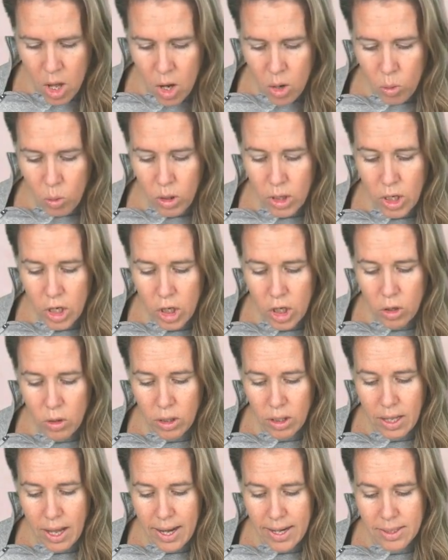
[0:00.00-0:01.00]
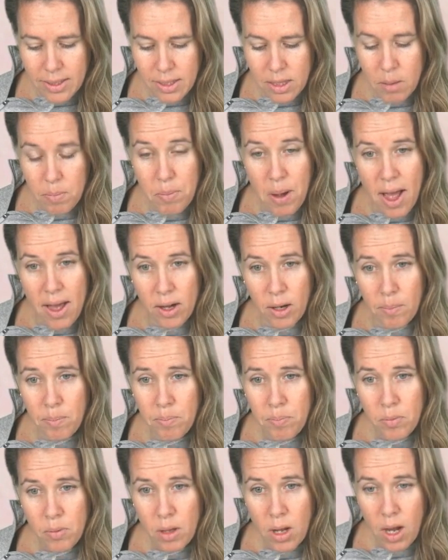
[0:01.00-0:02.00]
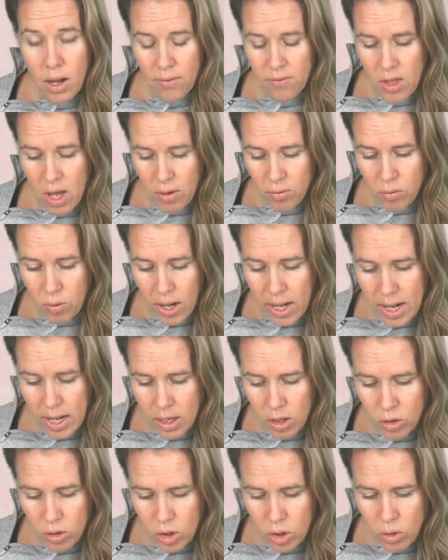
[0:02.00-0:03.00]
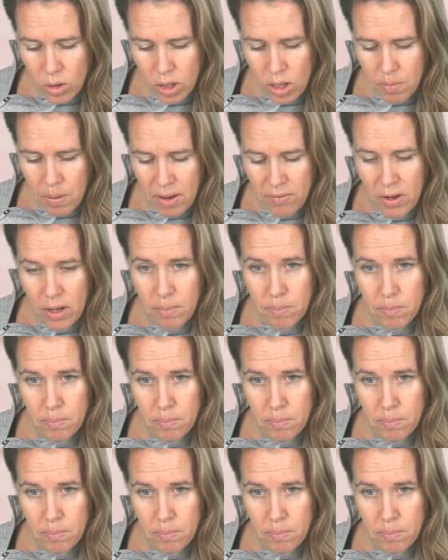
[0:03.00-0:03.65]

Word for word: We're gonna utilize the bottom of that right angle unit above it.